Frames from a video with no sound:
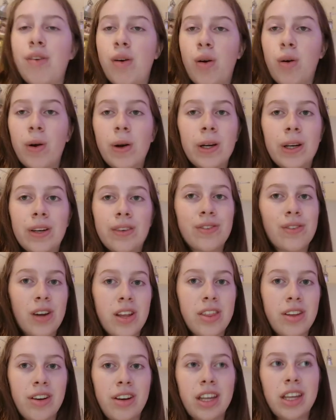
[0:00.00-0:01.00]

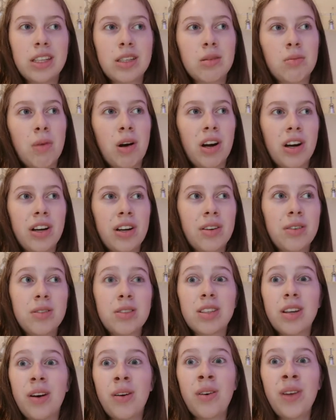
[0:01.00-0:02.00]
4:30
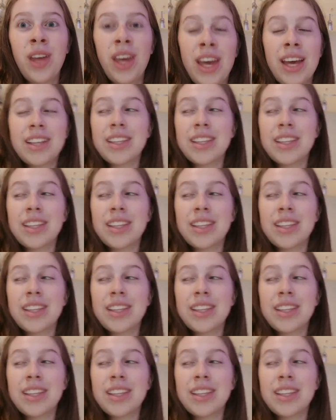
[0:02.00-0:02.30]
tomorrow, so